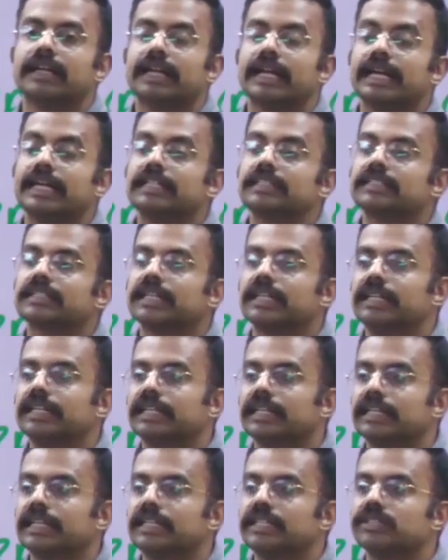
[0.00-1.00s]
range
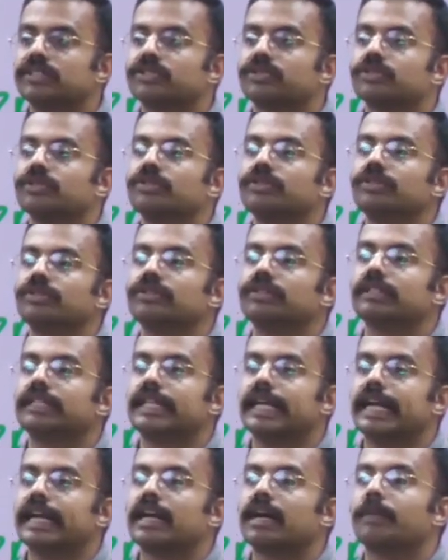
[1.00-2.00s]
countries to
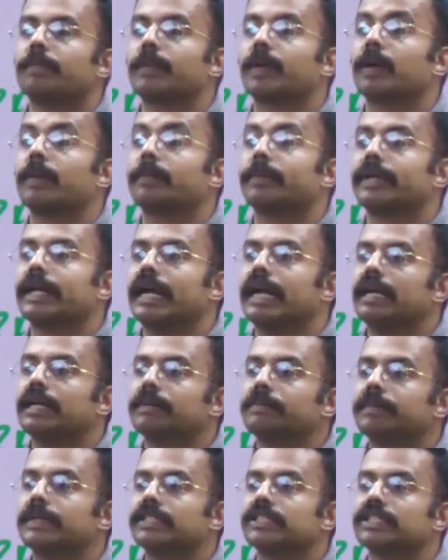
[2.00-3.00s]
take
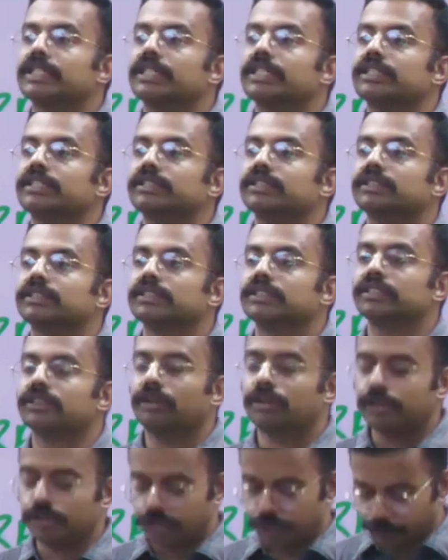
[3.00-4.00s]
appropriate measures in
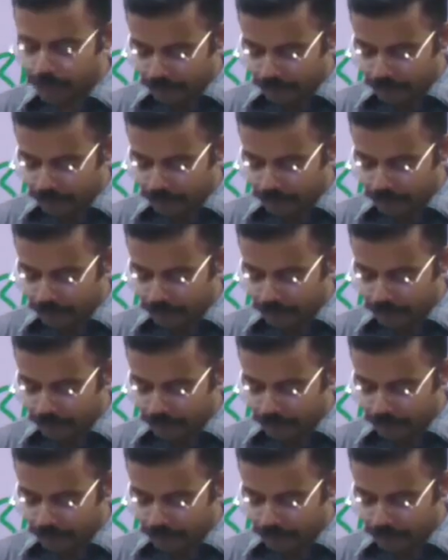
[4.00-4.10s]
order